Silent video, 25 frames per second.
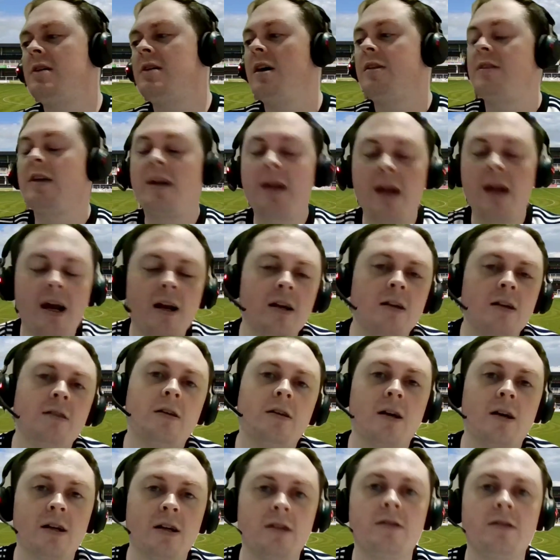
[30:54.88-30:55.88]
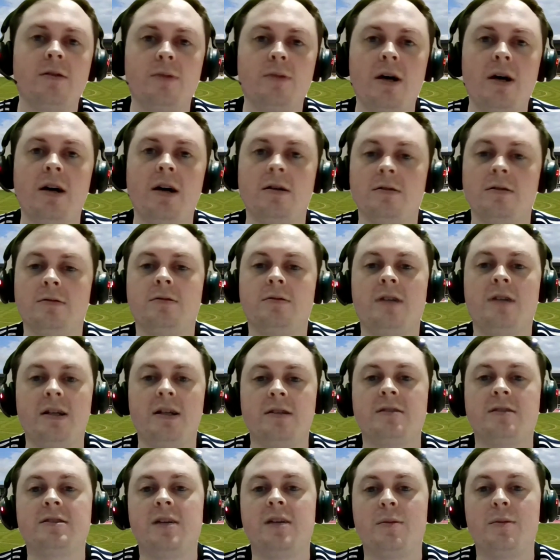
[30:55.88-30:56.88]
think England are going to do well
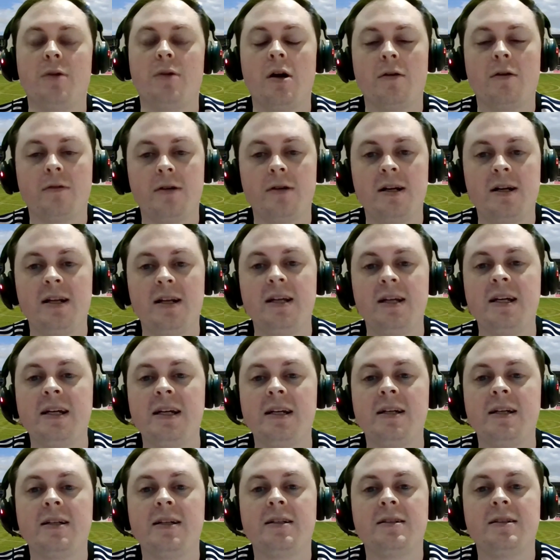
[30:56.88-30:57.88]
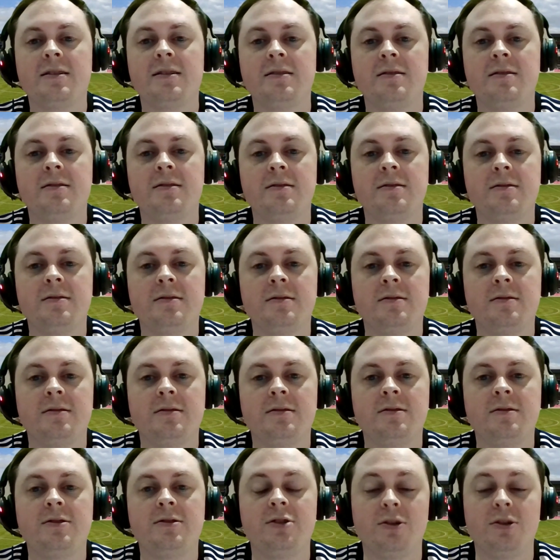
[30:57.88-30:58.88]
in the summer. I really
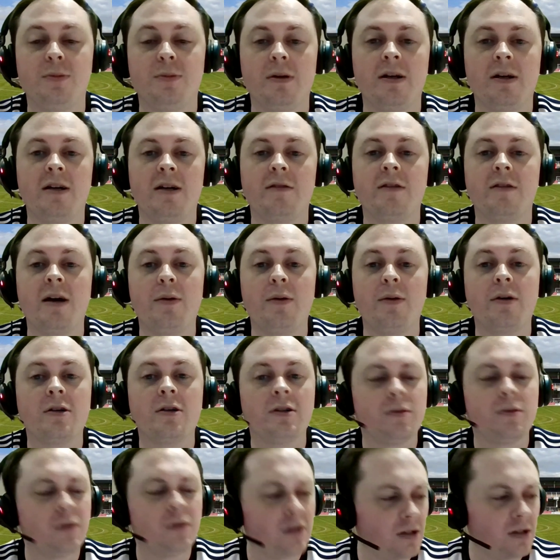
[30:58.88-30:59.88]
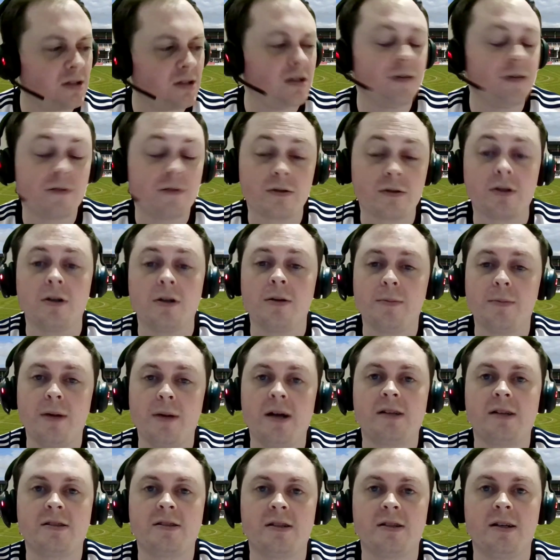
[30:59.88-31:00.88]
do believe that we got a tough group
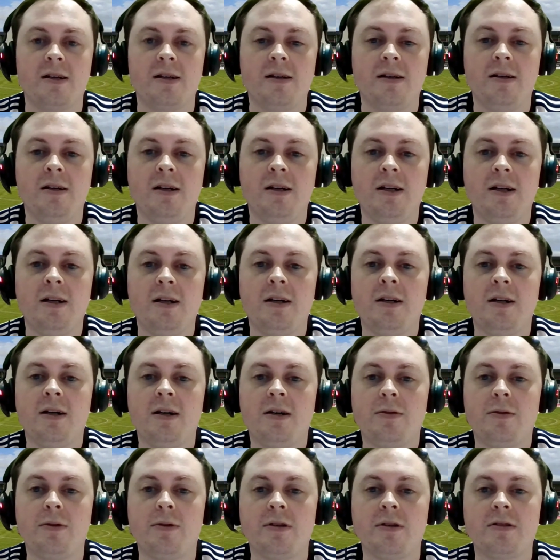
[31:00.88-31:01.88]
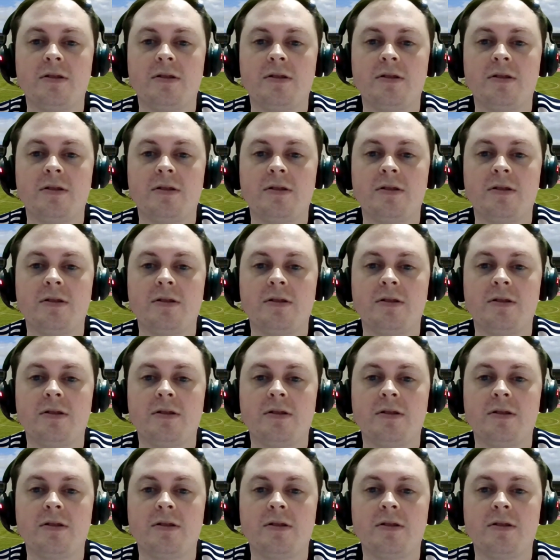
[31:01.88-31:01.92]
actually with